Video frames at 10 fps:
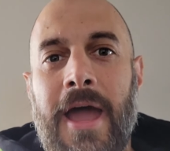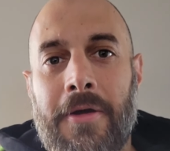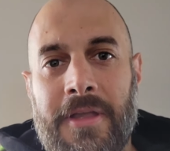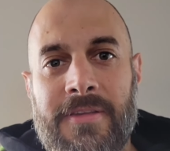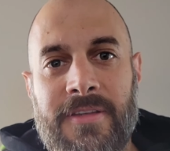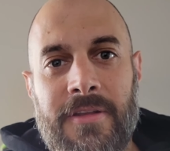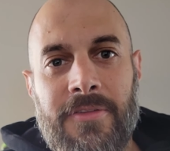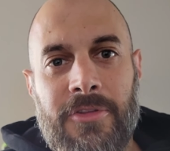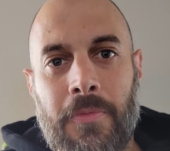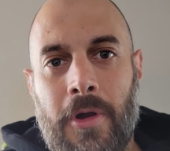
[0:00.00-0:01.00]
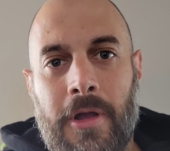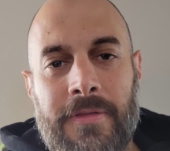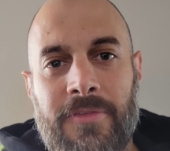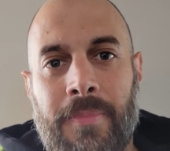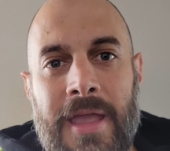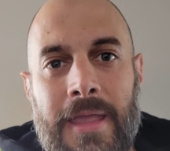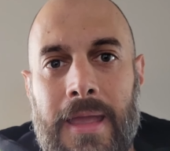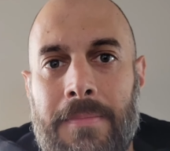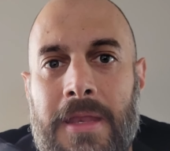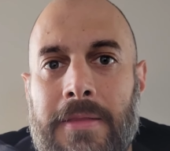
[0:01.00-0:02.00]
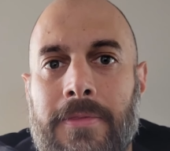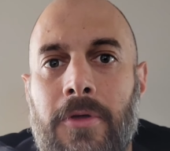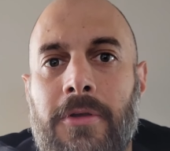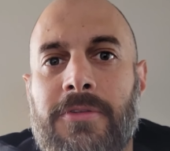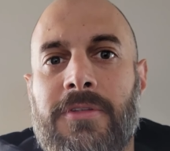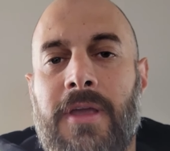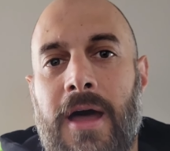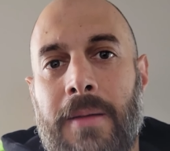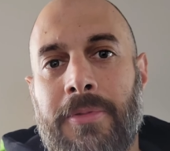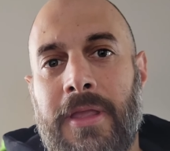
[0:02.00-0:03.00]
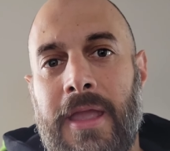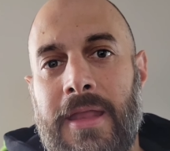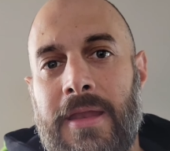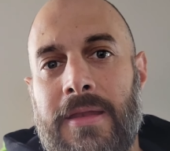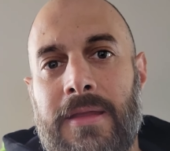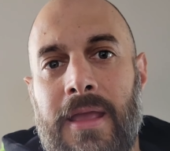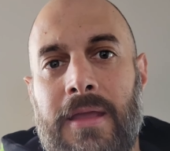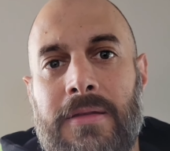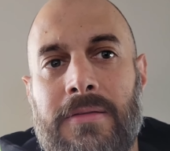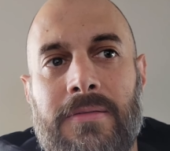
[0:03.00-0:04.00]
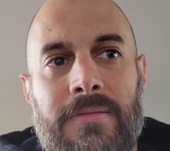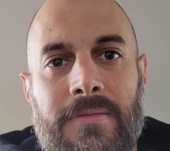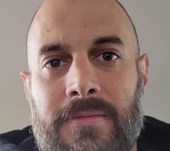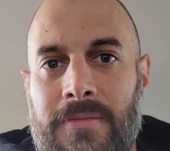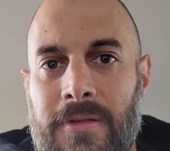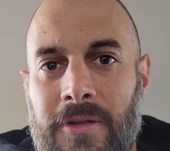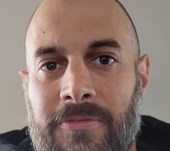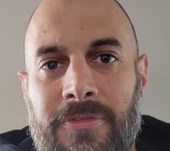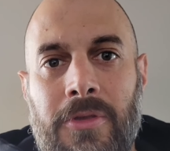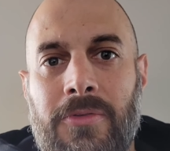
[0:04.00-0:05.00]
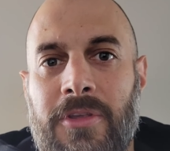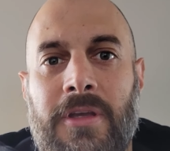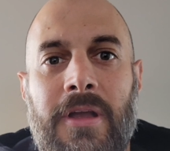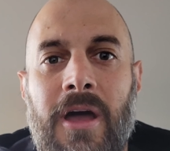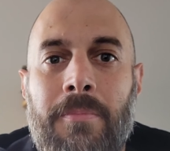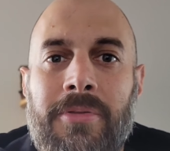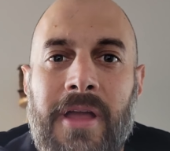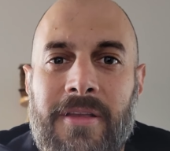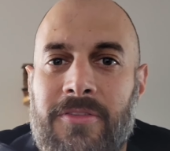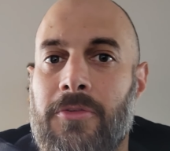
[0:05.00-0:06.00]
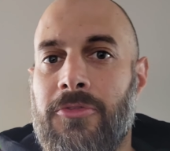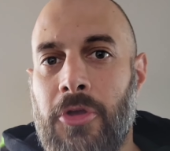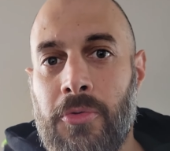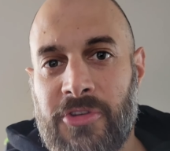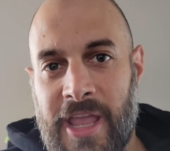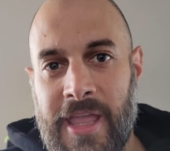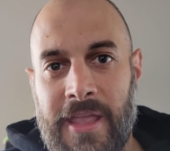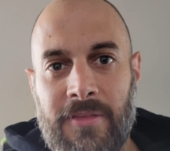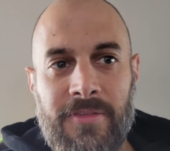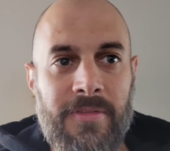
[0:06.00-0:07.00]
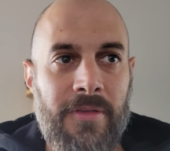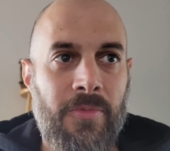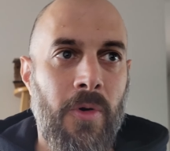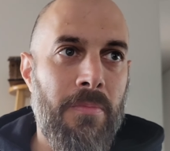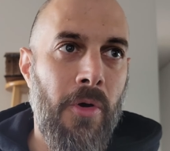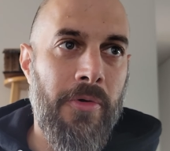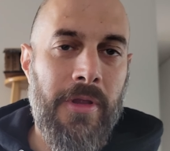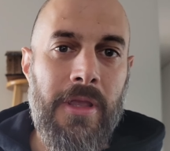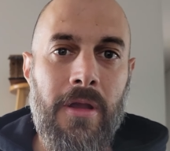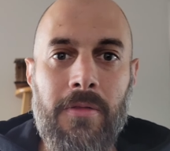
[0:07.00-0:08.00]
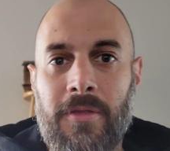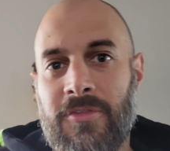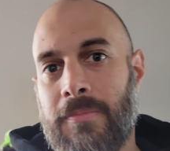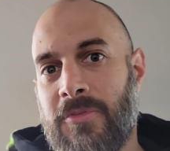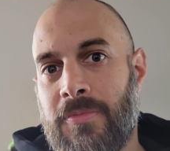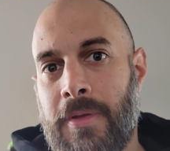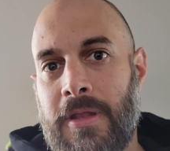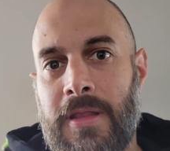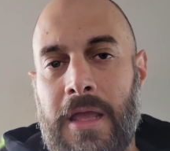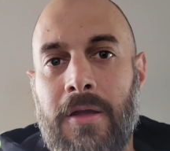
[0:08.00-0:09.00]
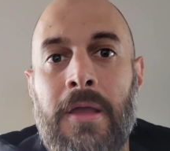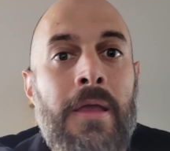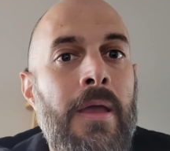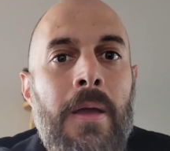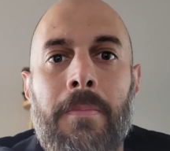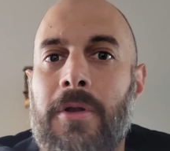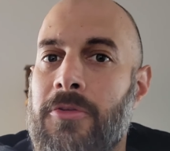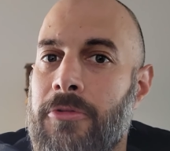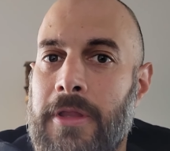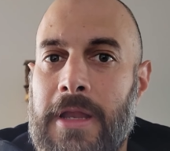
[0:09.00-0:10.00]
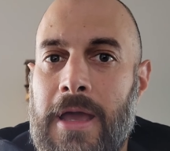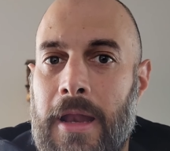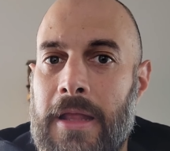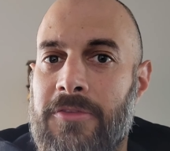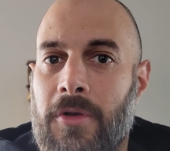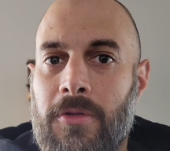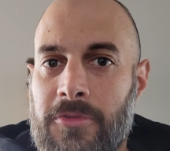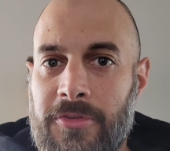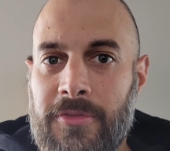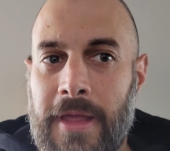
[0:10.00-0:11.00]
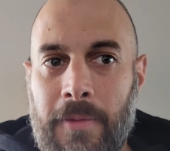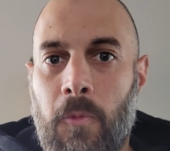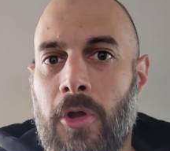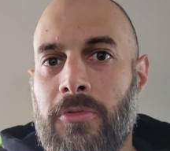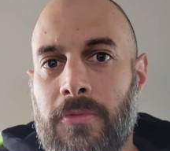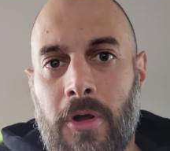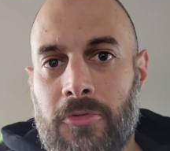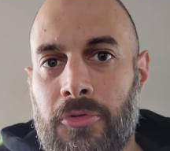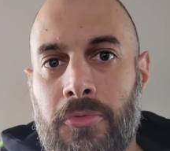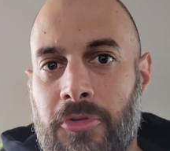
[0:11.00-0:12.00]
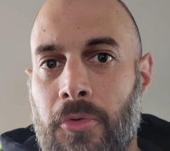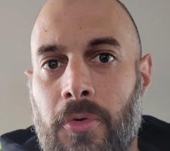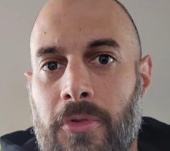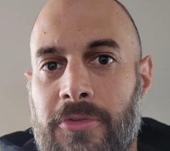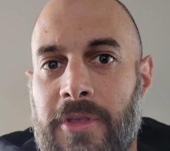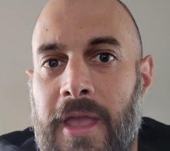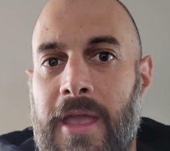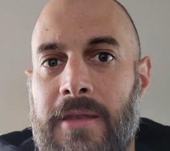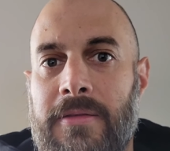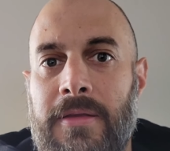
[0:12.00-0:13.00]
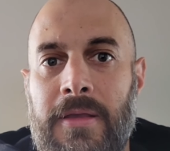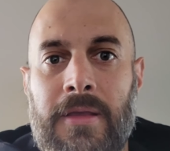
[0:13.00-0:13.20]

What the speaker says: how easy it is to work on this bike? I mean, it looks complicated and confusing and complex. There's 2 chains, there's 1 motor here, there's something spinning there, but it's really not. It's all just like 1 or 2 tools, and